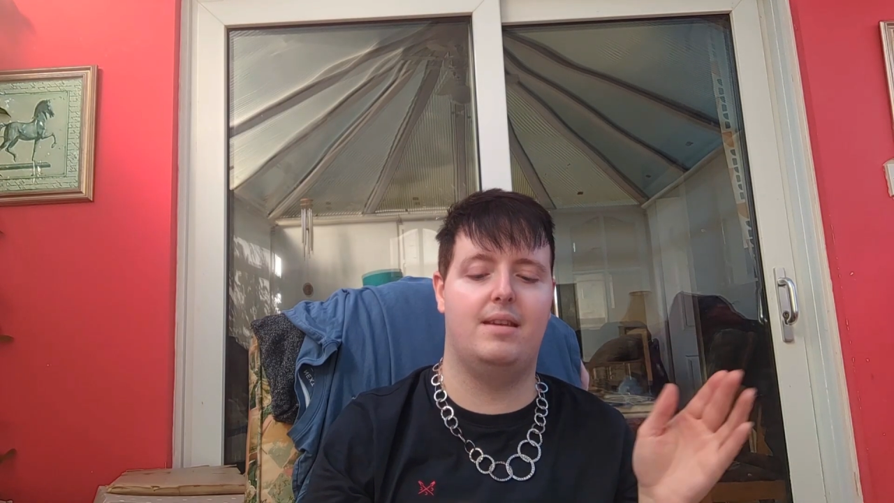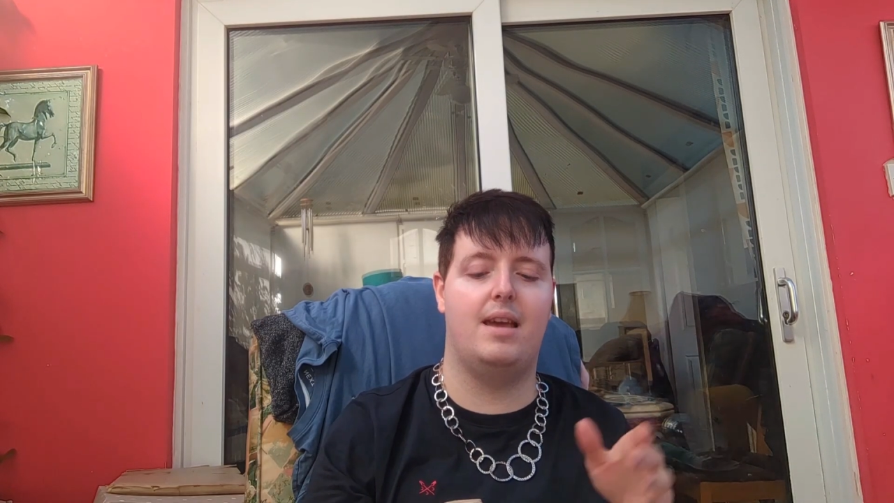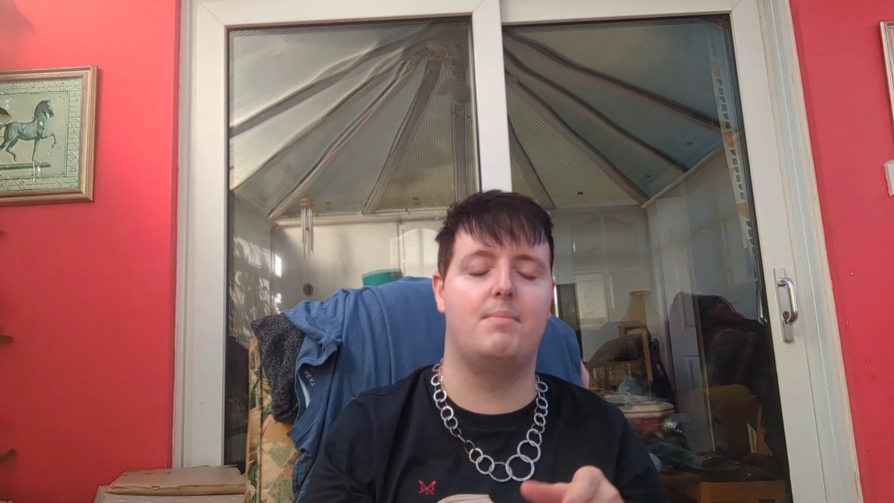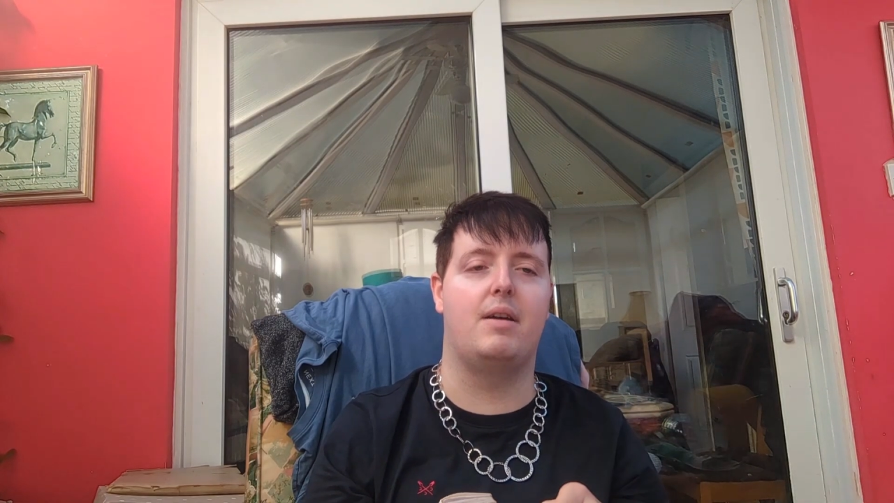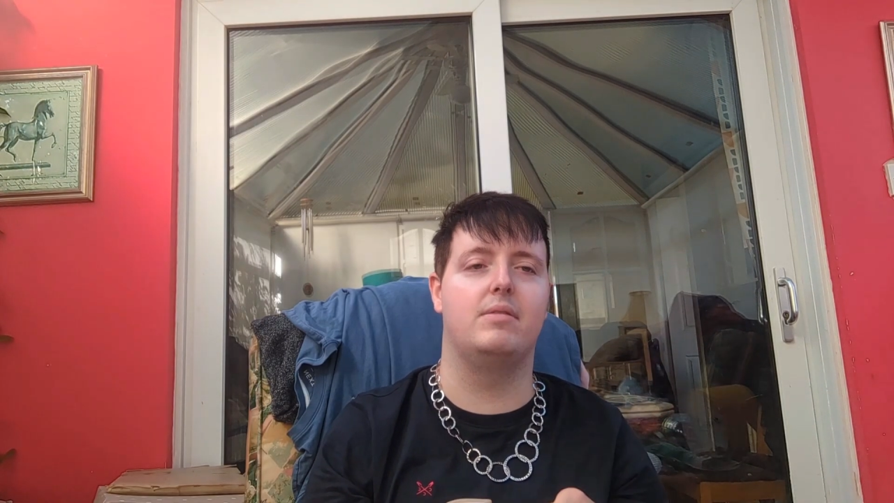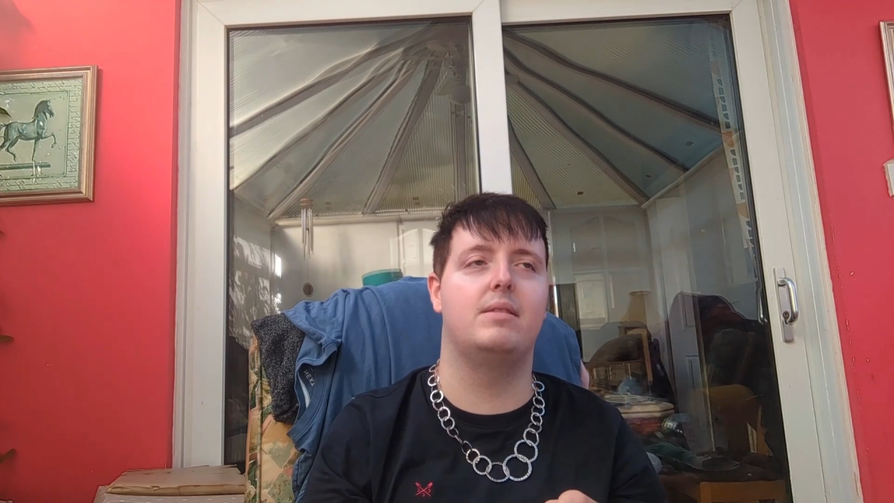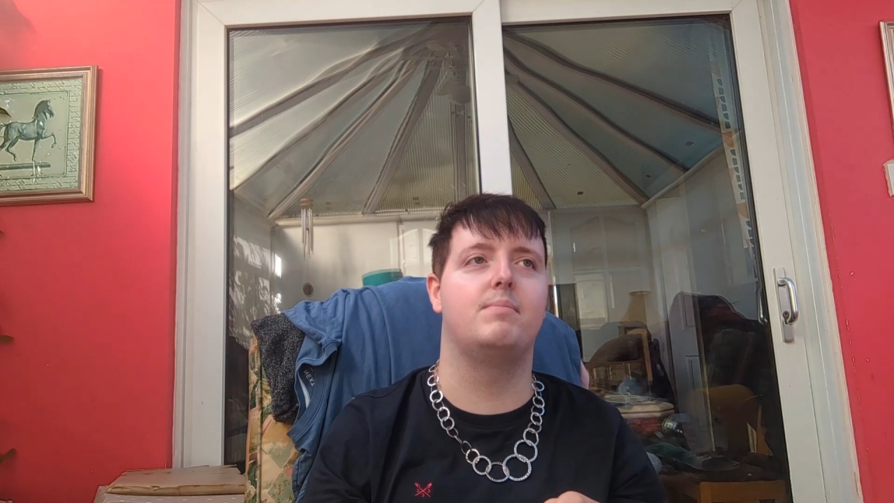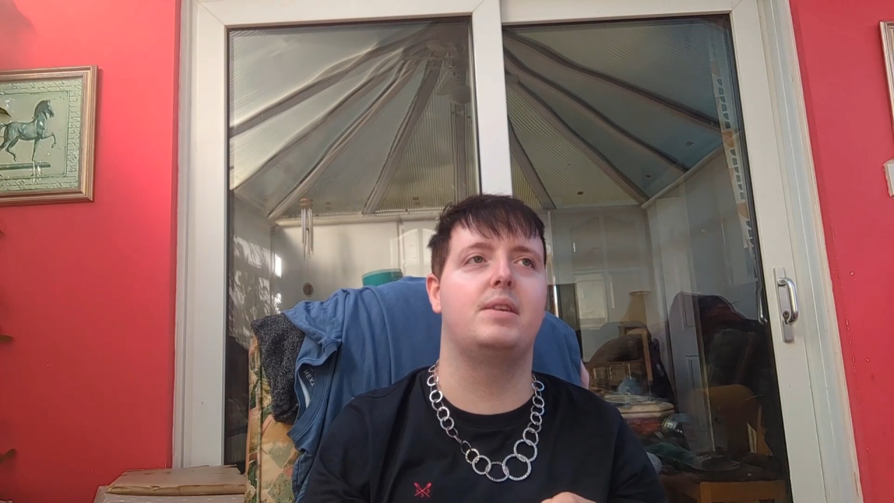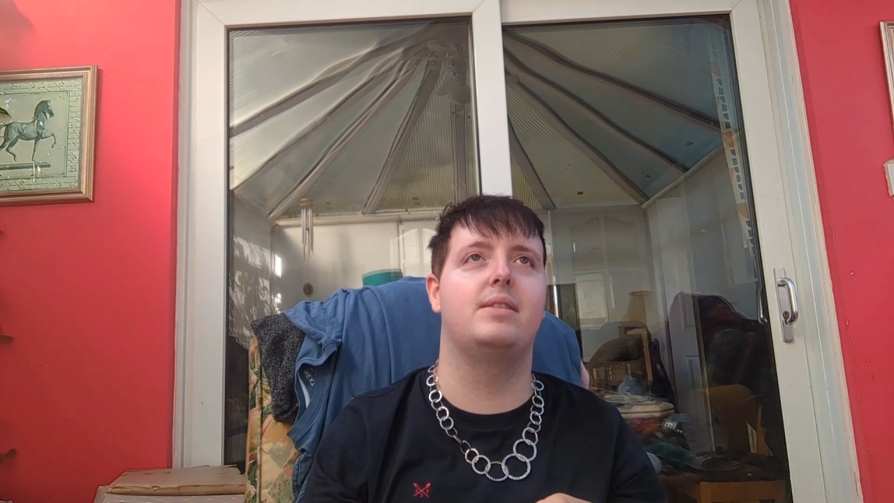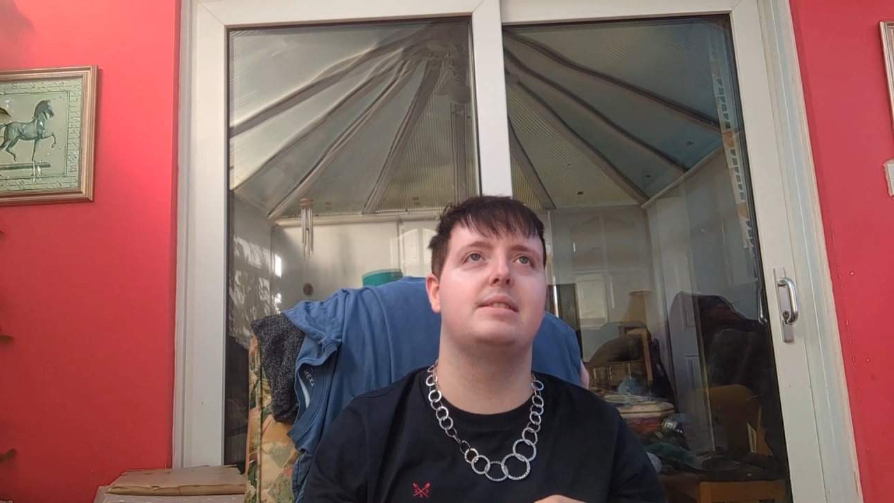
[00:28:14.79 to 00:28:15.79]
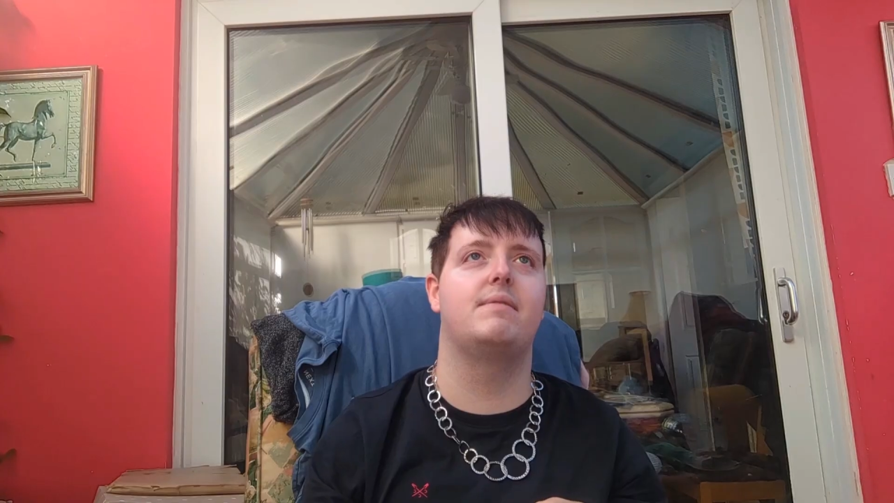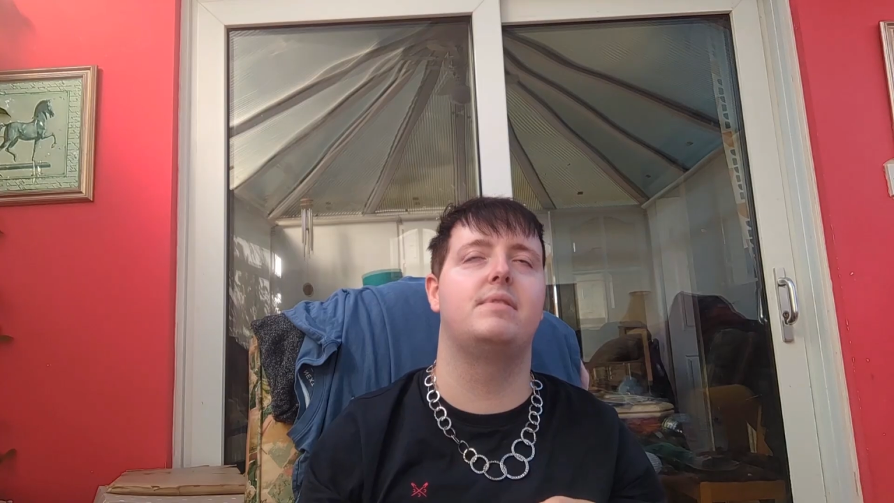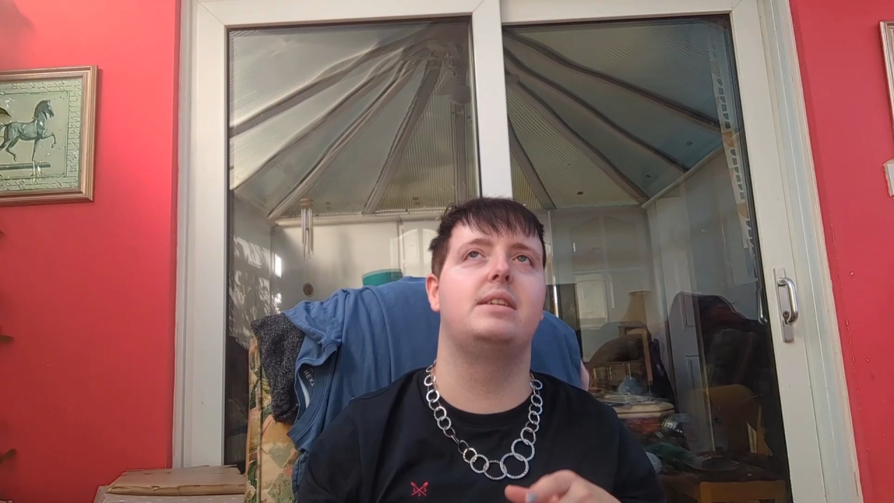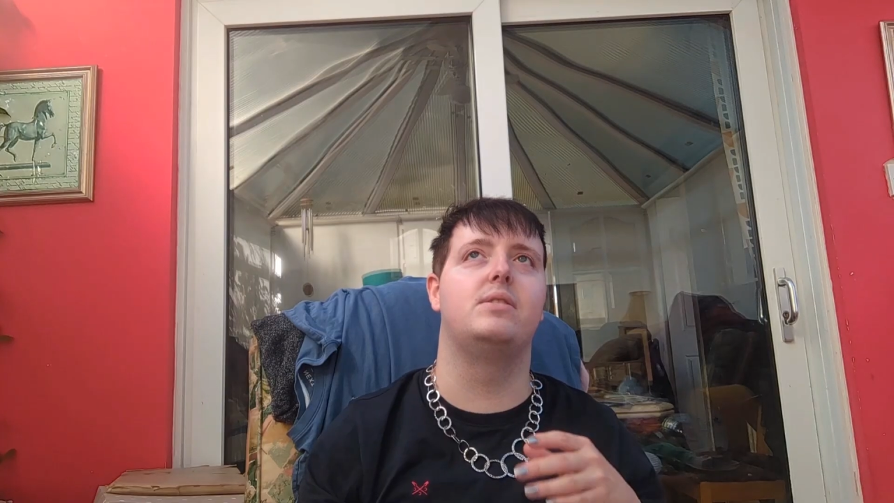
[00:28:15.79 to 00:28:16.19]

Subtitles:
about them, because if they